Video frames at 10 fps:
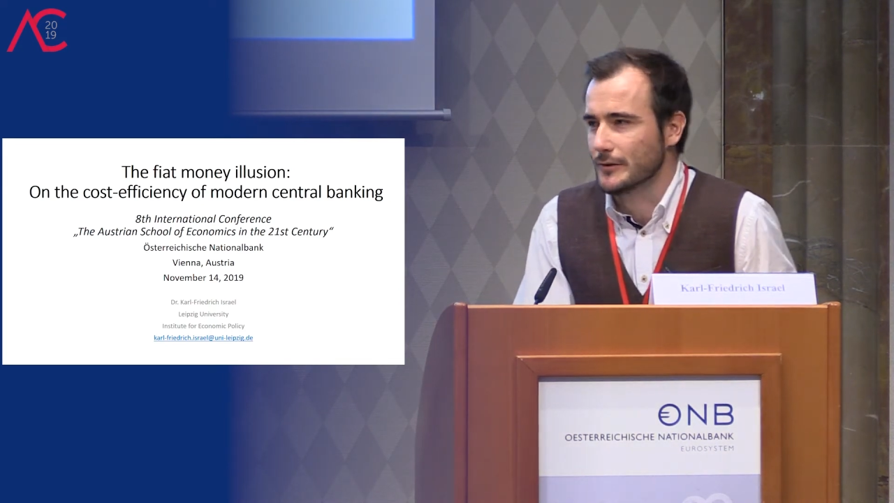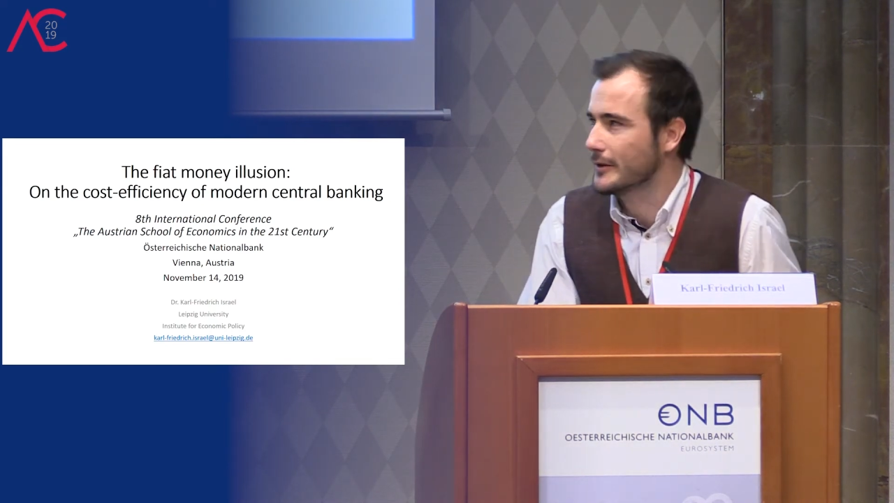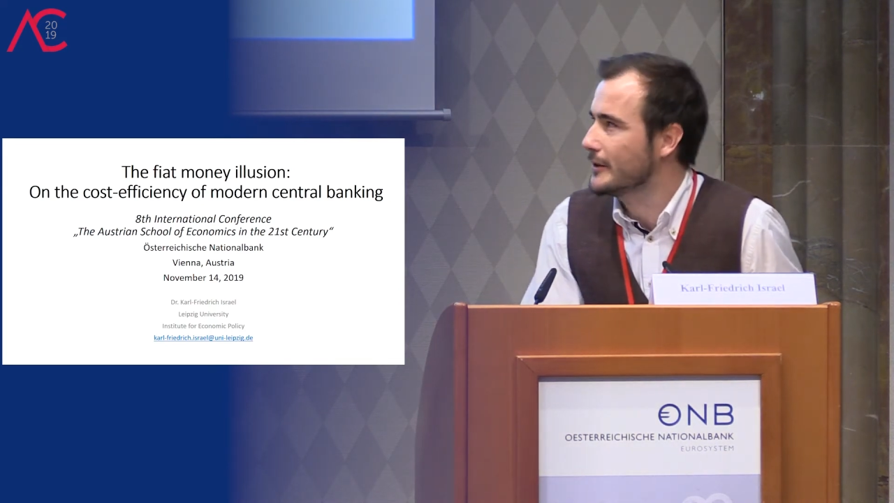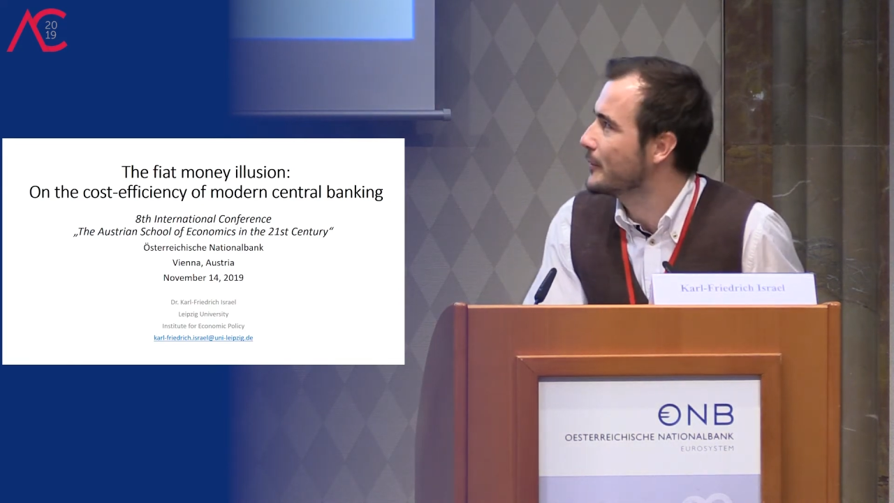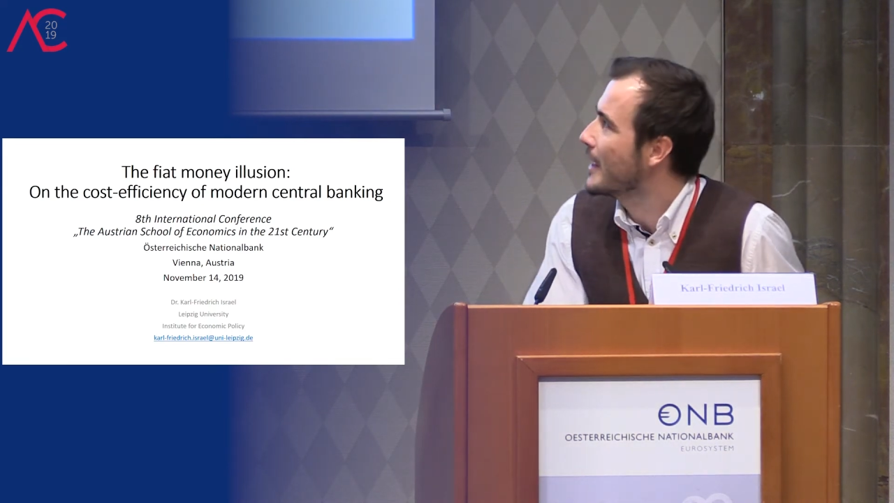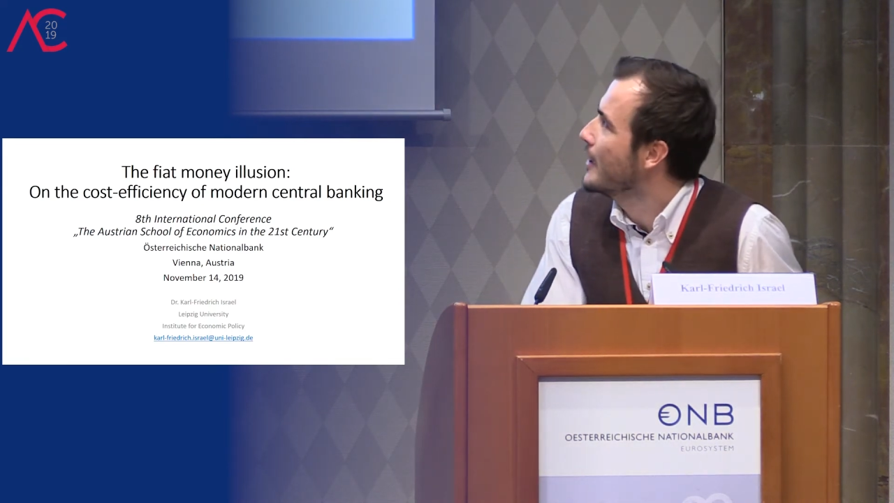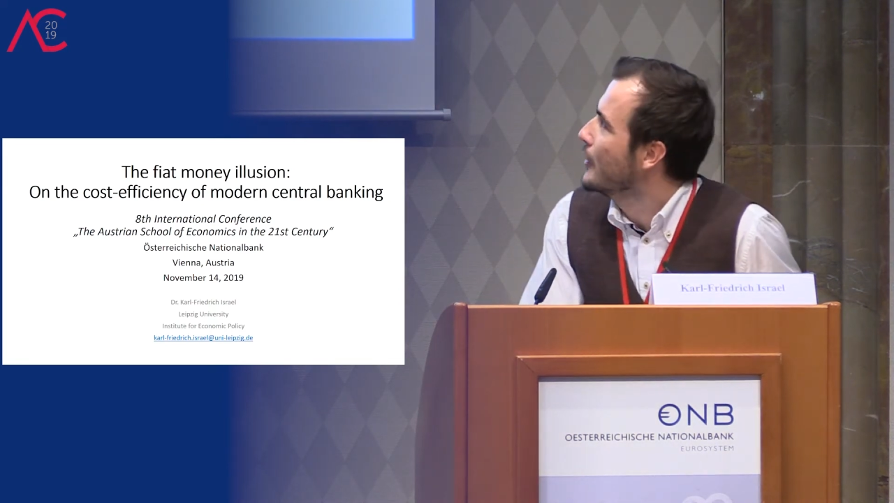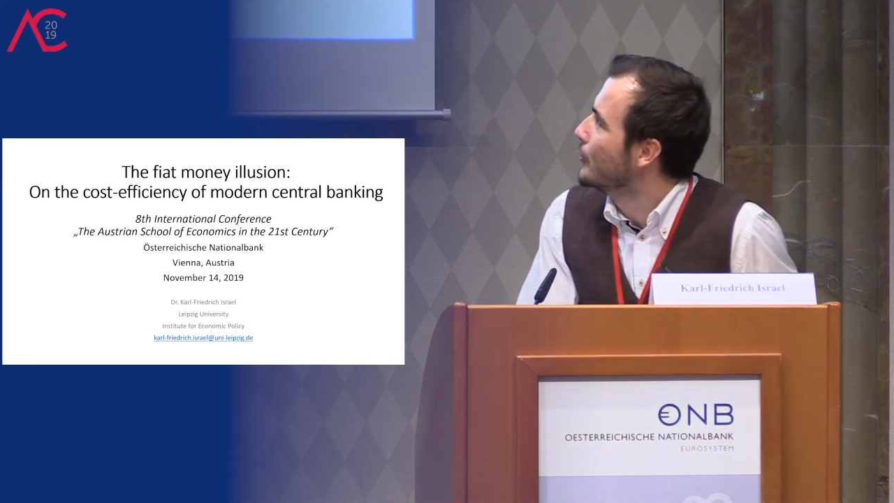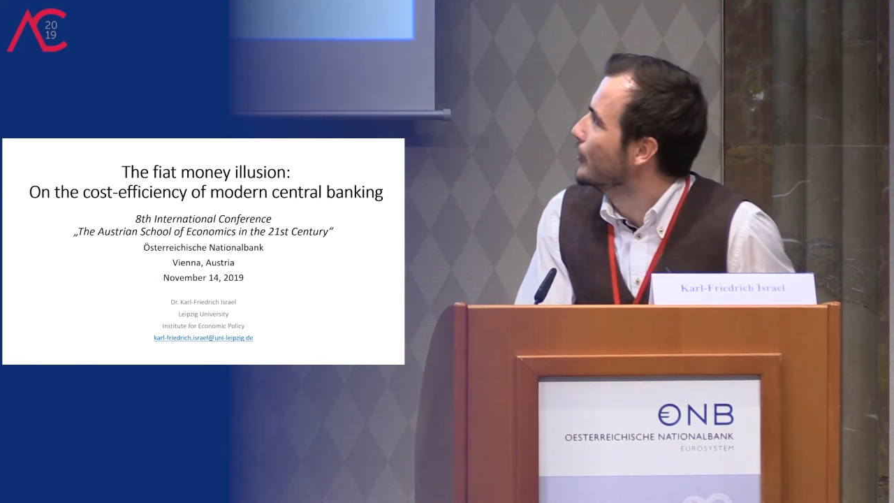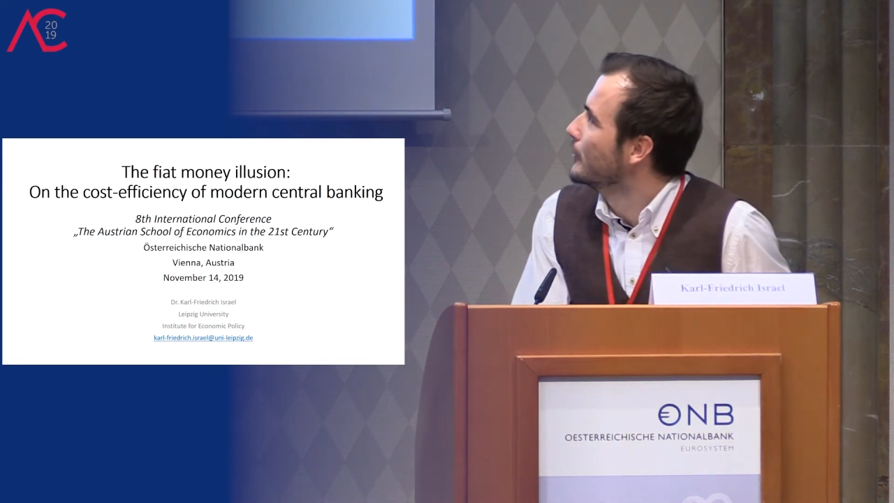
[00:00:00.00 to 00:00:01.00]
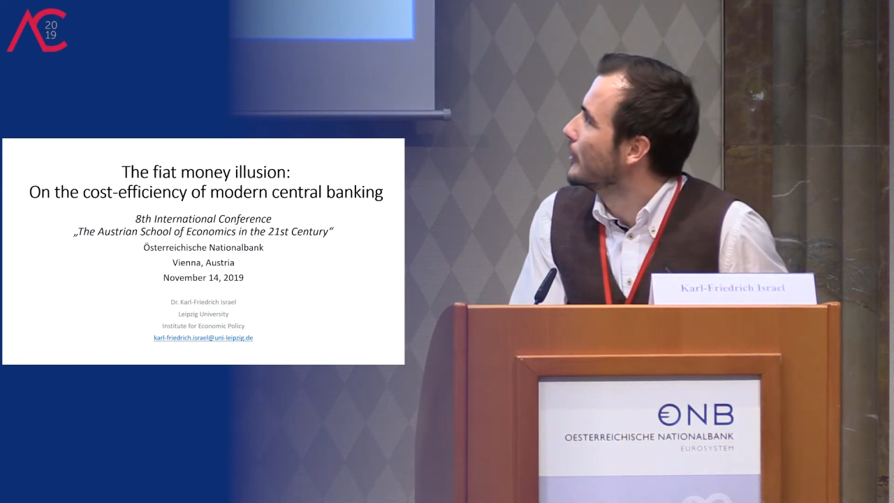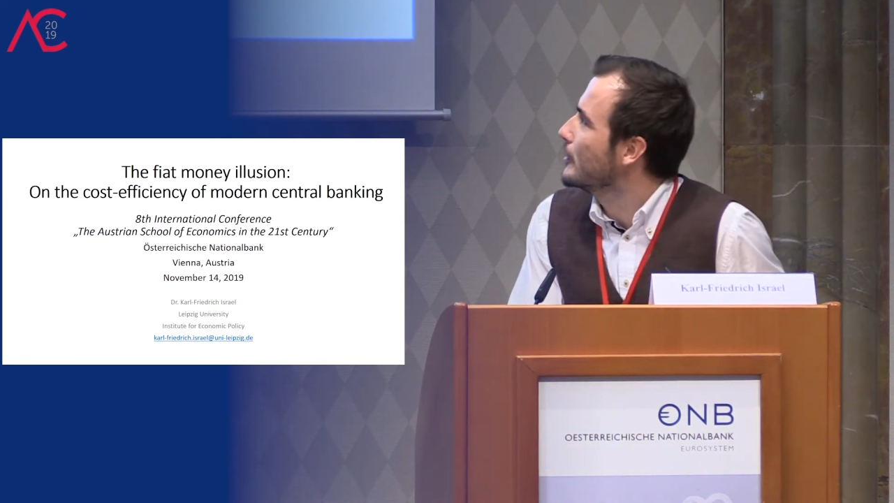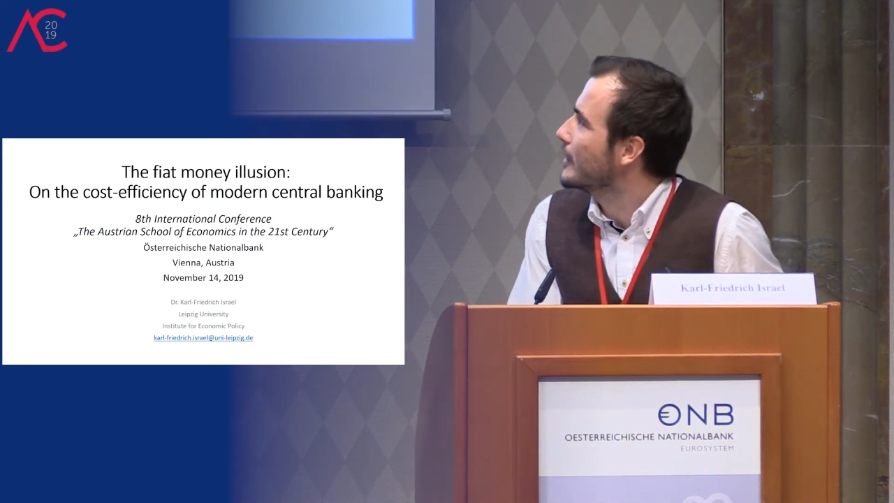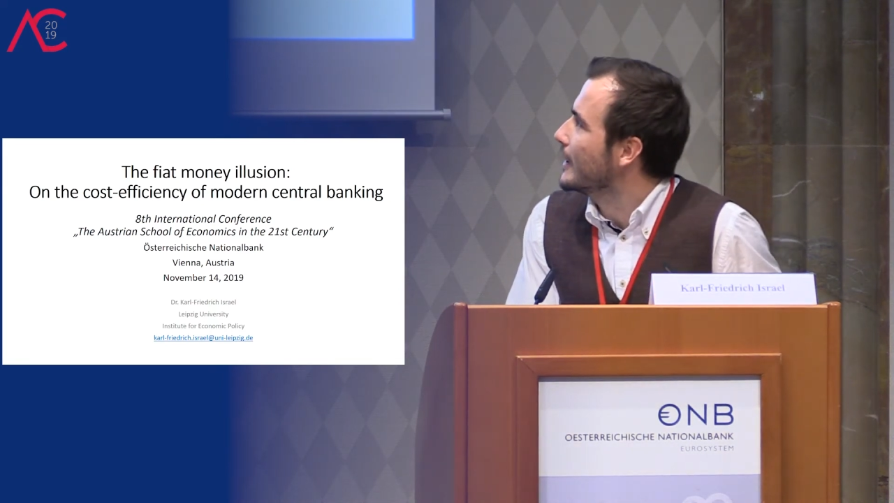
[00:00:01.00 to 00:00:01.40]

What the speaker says: Okay, we will look